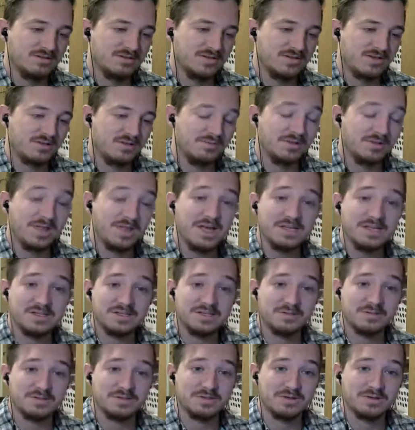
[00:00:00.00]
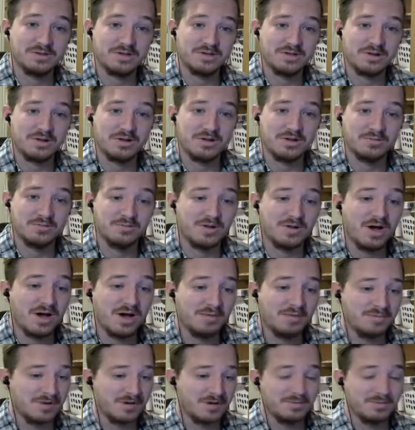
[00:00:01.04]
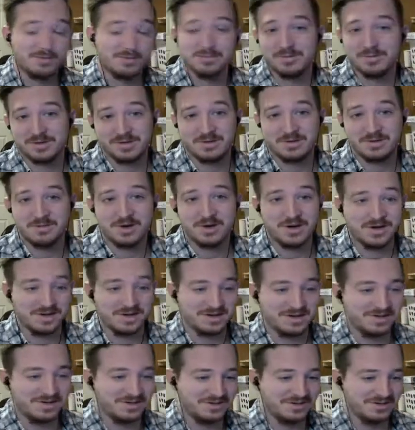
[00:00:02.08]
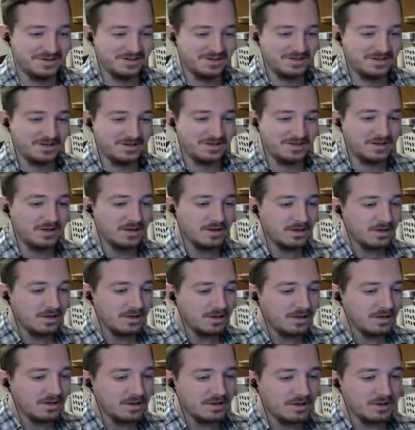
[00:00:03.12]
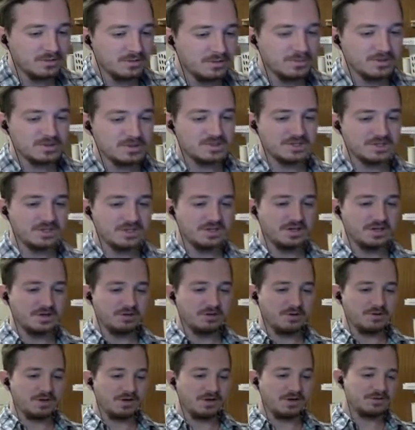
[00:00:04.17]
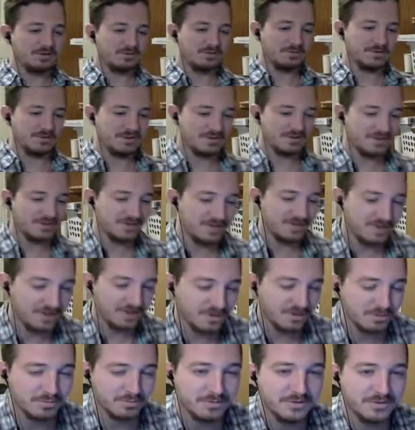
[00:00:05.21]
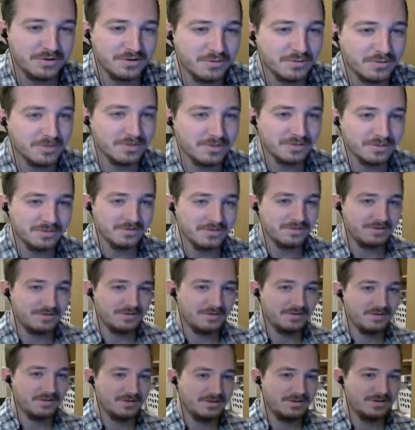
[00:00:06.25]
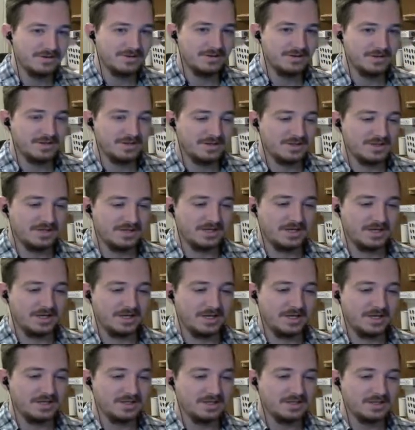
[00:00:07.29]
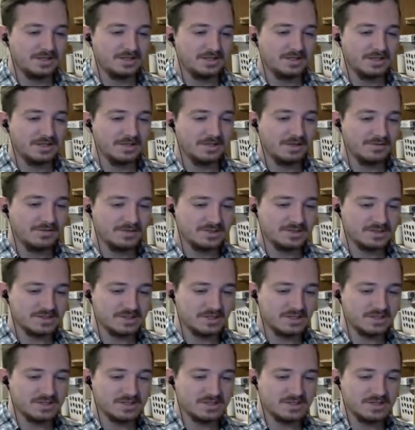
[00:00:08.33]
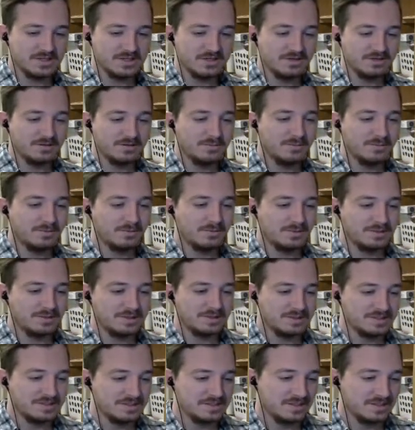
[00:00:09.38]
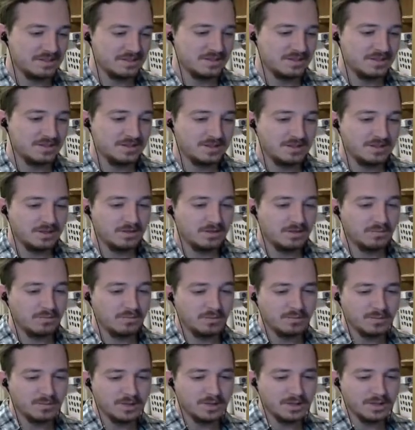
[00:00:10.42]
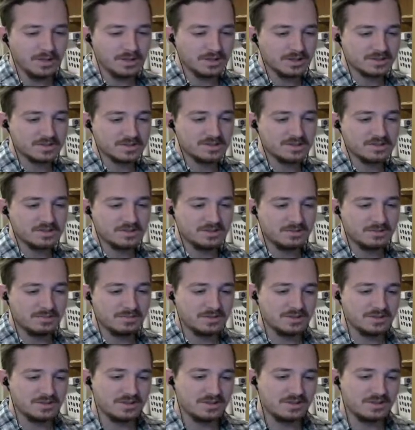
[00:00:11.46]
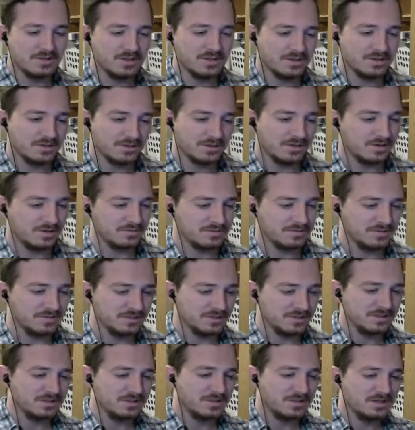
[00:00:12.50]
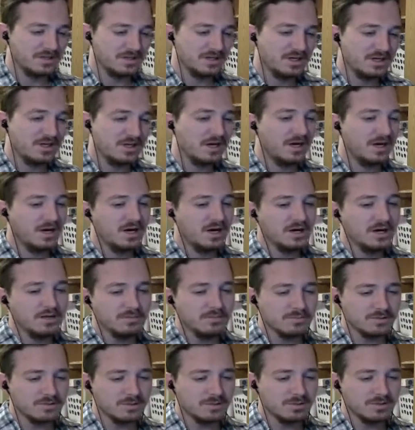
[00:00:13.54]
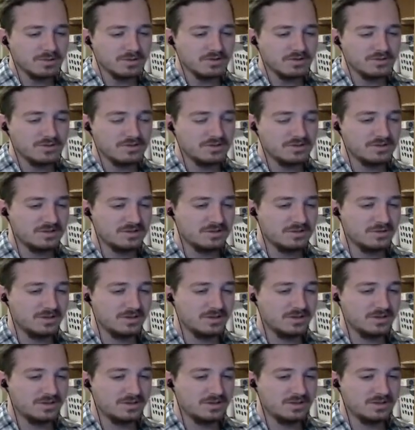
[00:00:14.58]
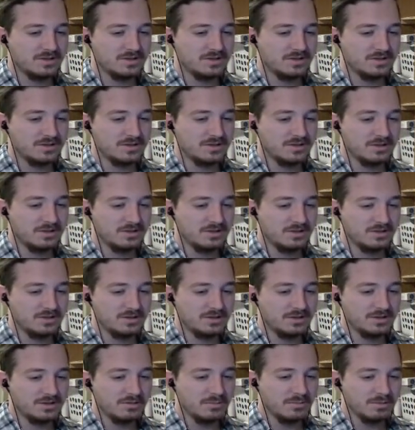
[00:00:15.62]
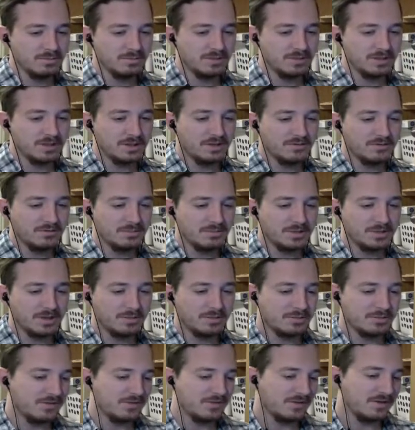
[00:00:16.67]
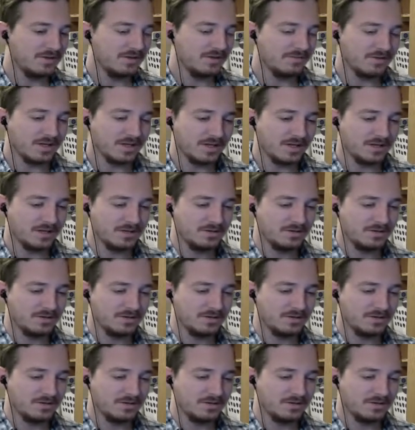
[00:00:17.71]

I mean, last episode I called her Bob Mama, but come on. You wish to know how to return home, do you not? Yeah. Ahead of us lies the end of the ruins. A one-way exit to the rest of the underground. I am going to destroy it. No one will ever be able to leave again.